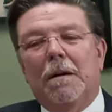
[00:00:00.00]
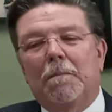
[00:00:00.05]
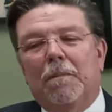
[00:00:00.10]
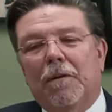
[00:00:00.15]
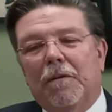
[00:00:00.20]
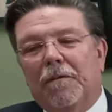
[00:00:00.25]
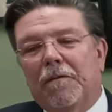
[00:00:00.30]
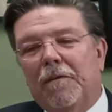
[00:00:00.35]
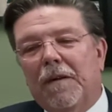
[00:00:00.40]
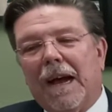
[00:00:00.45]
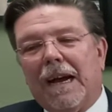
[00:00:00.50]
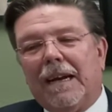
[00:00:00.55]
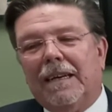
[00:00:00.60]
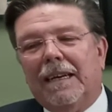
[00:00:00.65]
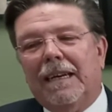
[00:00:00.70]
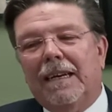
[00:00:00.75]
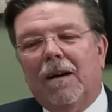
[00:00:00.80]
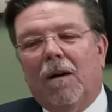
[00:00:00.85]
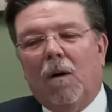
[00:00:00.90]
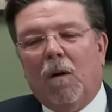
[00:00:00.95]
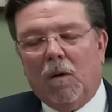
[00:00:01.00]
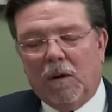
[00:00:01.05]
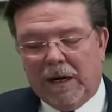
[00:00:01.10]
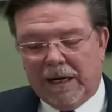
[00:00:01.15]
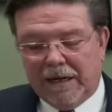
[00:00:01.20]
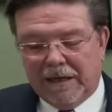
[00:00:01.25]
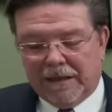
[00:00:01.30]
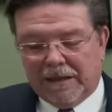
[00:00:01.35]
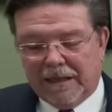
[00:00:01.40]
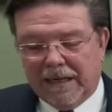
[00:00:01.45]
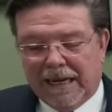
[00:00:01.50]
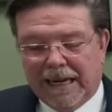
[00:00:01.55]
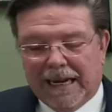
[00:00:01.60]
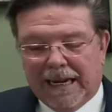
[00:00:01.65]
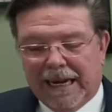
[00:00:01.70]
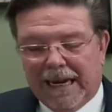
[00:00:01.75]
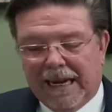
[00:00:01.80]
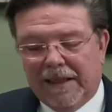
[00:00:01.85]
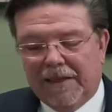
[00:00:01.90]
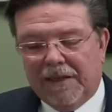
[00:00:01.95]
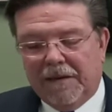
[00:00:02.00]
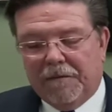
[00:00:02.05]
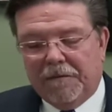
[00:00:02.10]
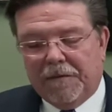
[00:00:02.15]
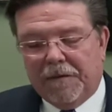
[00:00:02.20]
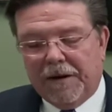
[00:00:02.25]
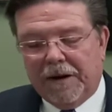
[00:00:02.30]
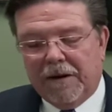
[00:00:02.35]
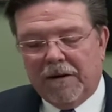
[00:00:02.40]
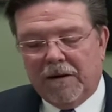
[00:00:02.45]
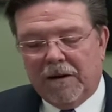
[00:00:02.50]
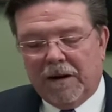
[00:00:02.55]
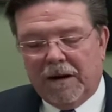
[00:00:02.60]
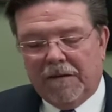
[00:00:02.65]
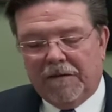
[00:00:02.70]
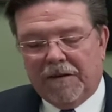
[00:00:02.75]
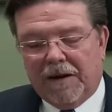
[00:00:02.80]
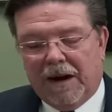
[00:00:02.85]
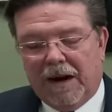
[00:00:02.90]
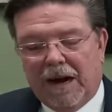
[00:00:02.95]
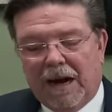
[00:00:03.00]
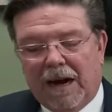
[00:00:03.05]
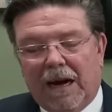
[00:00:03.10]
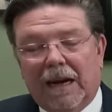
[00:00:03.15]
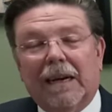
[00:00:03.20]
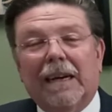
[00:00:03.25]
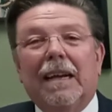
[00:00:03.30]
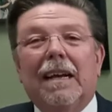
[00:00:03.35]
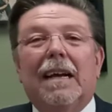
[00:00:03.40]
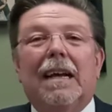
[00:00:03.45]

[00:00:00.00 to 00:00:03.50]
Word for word: perfecting holiness in the fear of God.